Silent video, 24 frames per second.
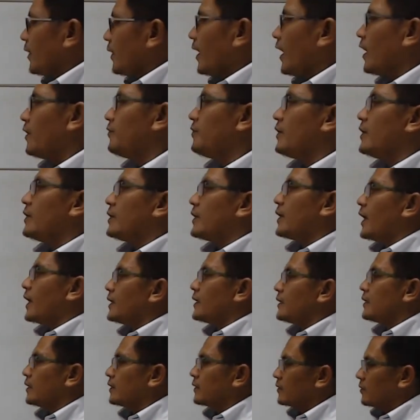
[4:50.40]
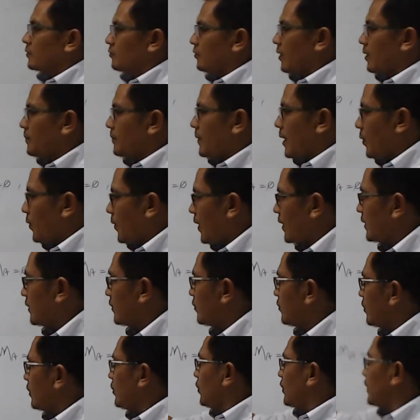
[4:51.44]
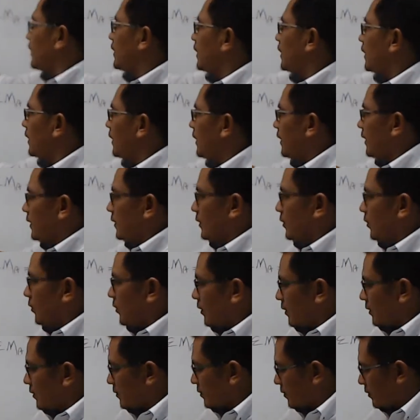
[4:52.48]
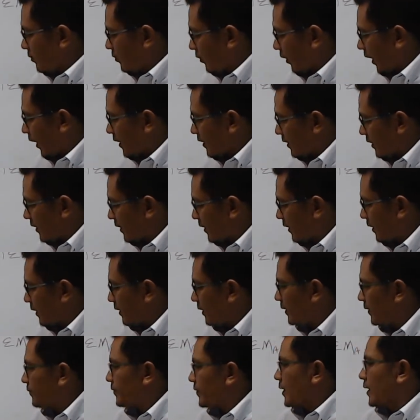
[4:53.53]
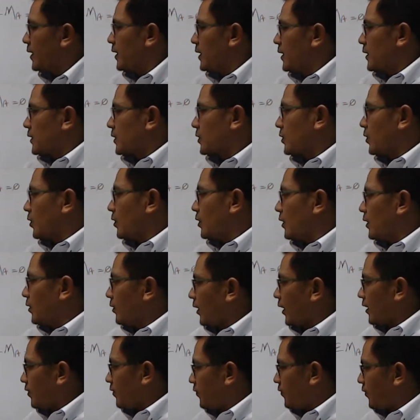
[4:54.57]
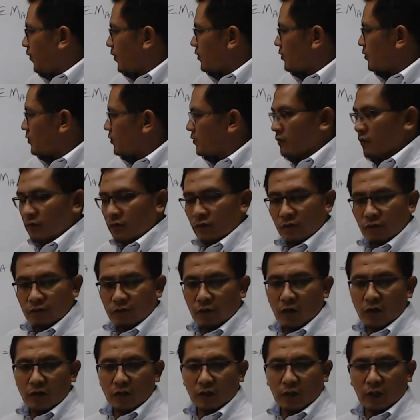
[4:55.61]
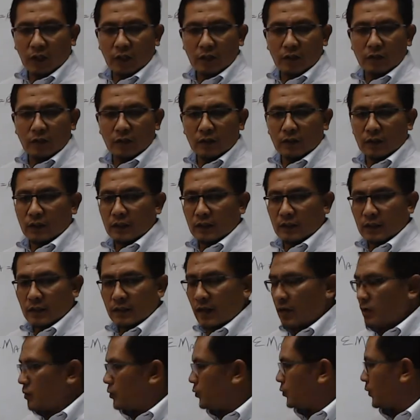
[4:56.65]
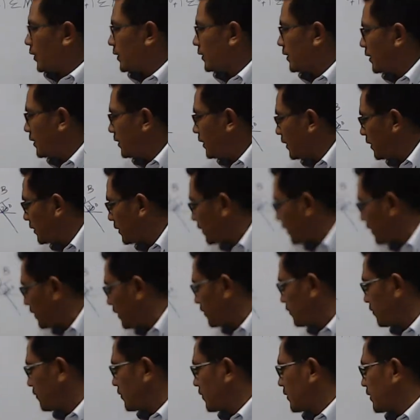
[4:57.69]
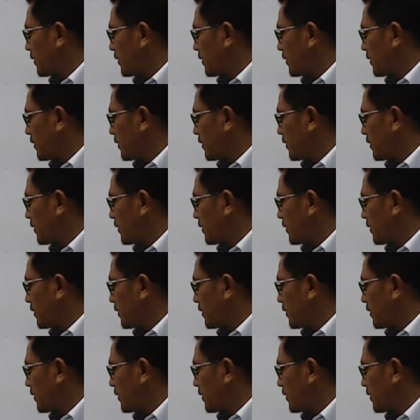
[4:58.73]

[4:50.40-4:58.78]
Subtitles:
having that one by one, do not look here, look at here. So look at the force 4 kilonewtons downward. The distance is